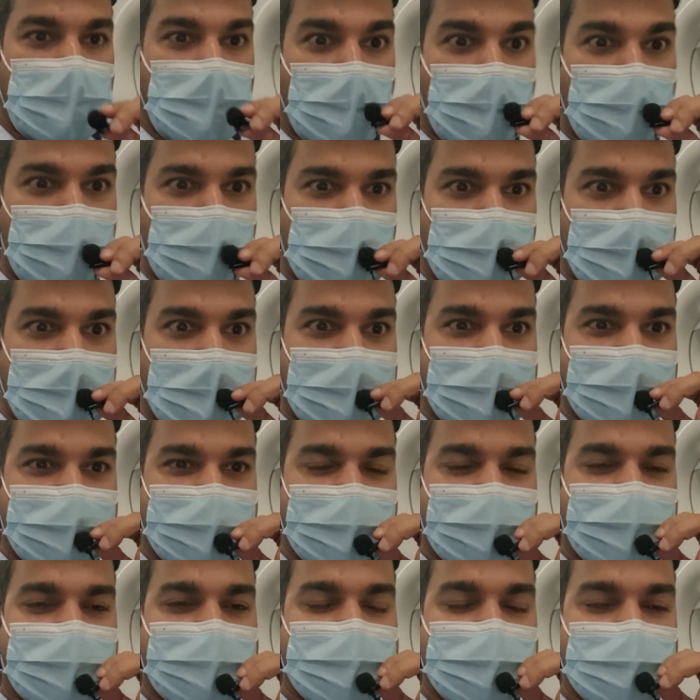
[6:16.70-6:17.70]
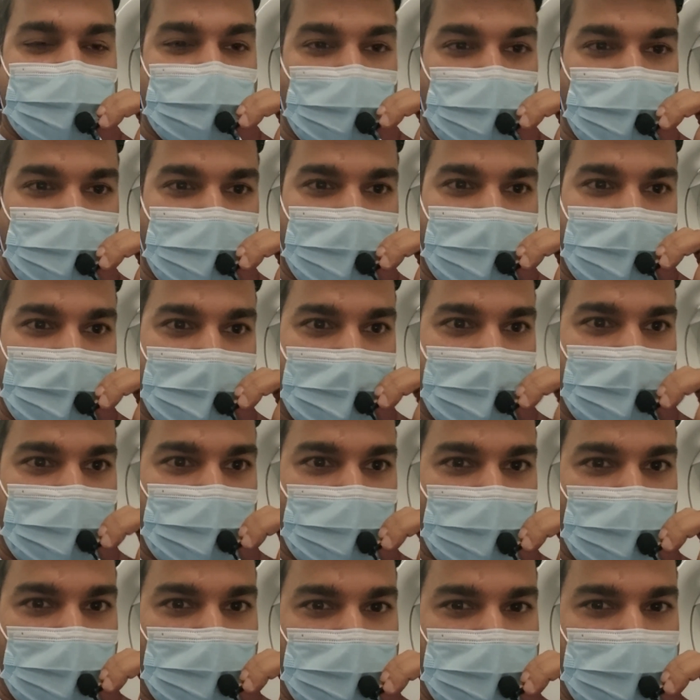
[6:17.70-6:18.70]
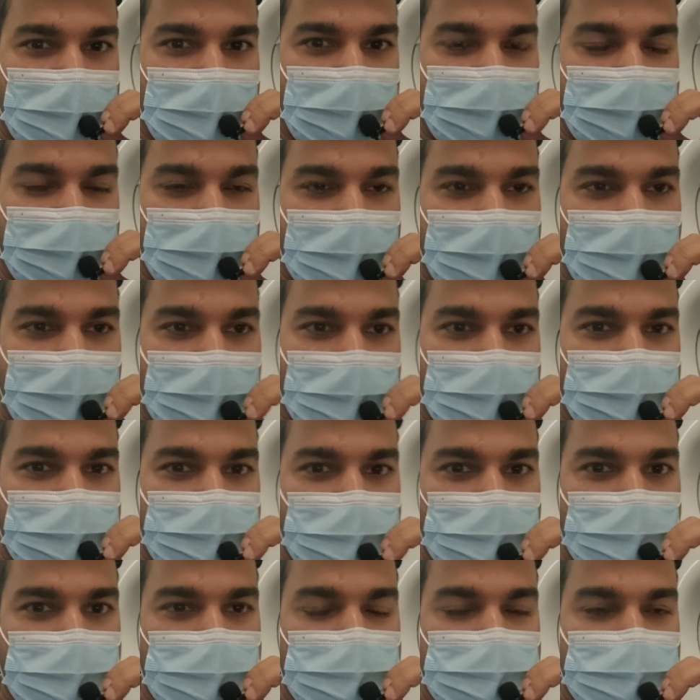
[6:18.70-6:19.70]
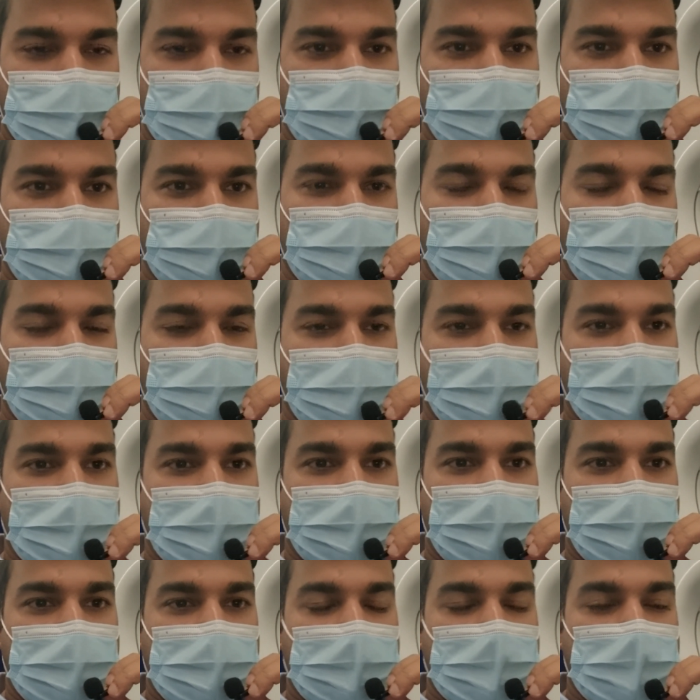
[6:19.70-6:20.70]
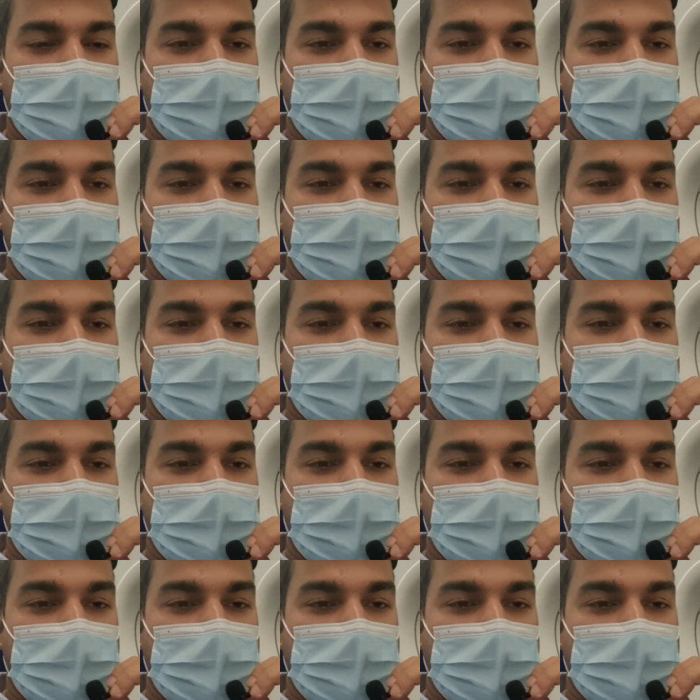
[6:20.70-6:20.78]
Alright then, so we are airborne and we are en route to Mumbai.